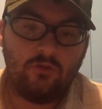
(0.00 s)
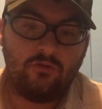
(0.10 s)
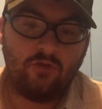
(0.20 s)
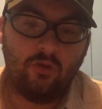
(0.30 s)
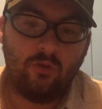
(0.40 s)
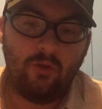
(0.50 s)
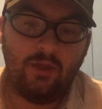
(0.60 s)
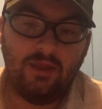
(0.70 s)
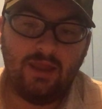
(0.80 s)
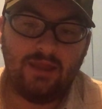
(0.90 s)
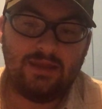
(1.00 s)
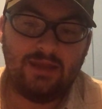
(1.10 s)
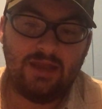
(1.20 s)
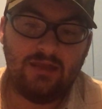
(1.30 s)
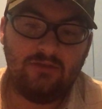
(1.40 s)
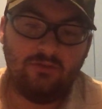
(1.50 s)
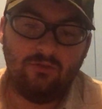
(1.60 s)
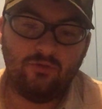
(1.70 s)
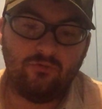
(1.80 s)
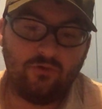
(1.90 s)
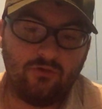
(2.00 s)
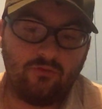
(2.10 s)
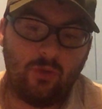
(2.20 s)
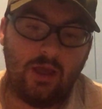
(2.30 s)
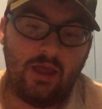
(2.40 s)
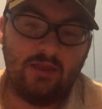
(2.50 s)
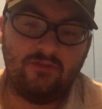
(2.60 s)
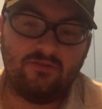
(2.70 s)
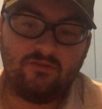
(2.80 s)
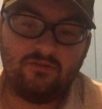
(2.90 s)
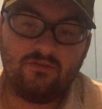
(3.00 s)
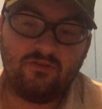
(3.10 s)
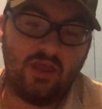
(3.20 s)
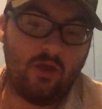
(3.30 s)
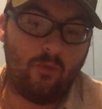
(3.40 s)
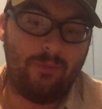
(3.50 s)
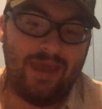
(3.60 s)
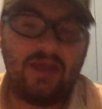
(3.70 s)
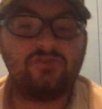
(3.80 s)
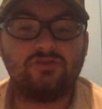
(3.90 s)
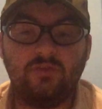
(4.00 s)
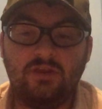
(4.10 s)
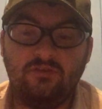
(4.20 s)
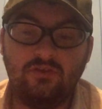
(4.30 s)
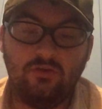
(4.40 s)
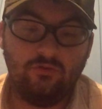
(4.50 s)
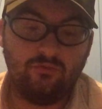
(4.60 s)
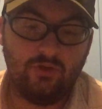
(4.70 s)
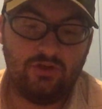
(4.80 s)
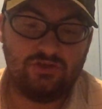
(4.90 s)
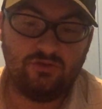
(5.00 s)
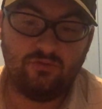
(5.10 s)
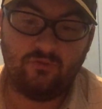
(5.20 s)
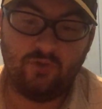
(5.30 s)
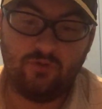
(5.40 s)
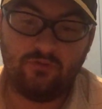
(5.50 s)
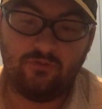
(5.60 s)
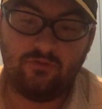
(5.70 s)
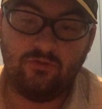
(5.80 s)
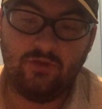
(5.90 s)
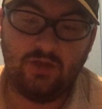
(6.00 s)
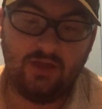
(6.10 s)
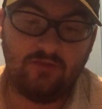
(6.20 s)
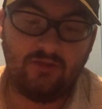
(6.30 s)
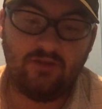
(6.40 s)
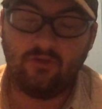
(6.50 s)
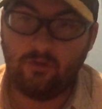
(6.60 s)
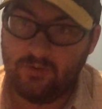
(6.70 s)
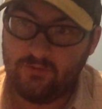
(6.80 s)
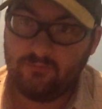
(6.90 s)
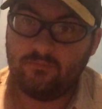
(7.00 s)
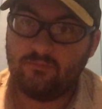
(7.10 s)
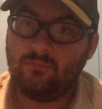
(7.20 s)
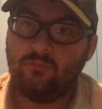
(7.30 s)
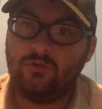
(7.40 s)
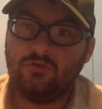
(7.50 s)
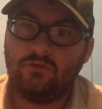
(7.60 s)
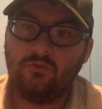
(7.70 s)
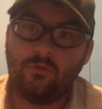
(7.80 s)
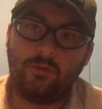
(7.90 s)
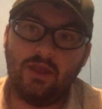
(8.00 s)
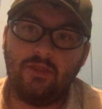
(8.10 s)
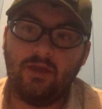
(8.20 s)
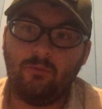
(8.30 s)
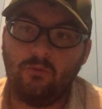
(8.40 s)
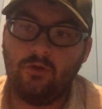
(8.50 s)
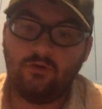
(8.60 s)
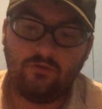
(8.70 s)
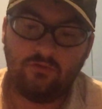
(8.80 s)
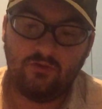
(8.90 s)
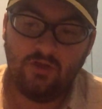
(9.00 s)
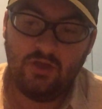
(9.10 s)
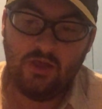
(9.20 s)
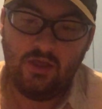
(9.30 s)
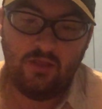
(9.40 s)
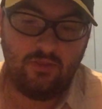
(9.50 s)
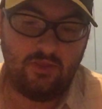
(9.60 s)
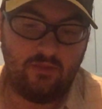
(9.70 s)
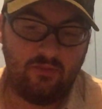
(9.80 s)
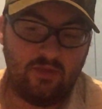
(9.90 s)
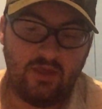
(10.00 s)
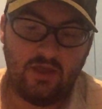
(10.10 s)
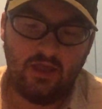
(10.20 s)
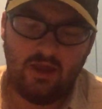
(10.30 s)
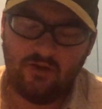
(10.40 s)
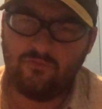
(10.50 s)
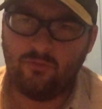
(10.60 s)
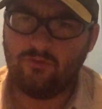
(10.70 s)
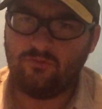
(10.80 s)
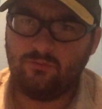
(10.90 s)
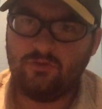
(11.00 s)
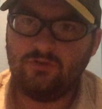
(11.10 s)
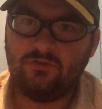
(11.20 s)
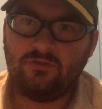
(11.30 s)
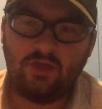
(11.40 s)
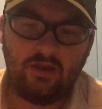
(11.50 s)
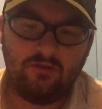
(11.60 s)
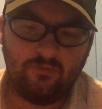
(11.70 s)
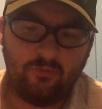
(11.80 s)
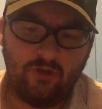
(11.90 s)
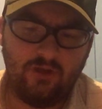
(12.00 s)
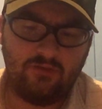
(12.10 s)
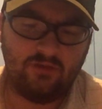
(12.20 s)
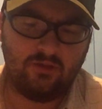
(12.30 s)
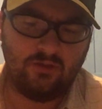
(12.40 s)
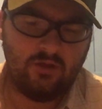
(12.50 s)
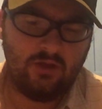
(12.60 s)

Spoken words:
So in 1992, the first wide-scale batch of DCUs were issued first to the United States Army, which is normally how that works. Then the Air Force, which is kind of surprising.